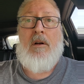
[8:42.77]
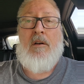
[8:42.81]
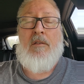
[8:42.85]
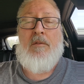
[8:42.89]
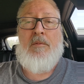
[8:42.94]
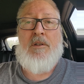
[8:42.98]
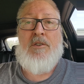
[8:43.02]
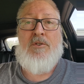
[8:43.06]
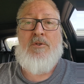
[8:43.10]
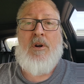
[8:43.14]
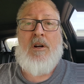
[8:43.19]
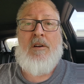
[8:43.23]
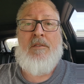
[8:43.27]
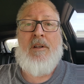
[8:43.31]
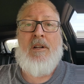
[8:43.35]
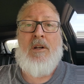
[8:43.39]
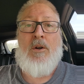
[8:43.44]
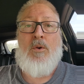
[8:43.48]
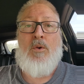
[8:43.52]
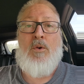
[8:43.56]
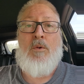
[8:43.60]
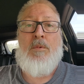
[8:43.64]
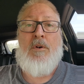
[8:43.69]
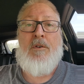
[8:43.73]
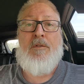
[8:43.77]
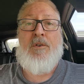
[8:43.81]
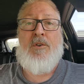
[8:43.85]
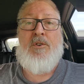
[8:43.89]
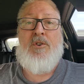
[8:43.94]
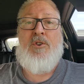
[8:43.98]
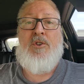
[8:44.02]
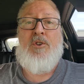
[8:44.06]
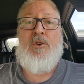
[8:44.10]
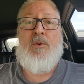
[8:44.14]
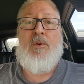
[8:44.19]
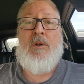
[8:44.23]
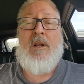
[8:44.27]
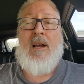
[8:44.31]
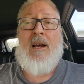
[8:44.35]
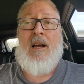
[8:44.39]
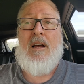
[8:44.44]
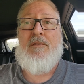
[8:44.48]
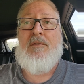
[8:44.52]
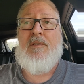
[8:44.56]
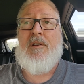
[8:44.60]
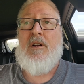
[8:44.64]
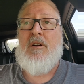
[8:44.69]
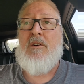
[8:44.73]
I've been driving Uber for
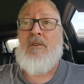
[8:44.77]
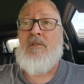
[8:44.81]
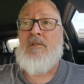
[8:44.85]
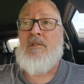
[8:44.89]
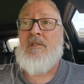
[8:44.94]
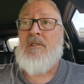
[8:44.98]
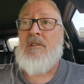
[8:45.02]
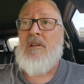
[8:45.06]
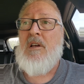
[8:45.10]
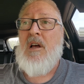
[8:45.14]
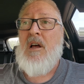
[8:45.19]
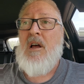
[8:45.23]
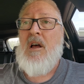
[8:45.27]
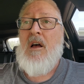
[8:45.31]
2.5 years,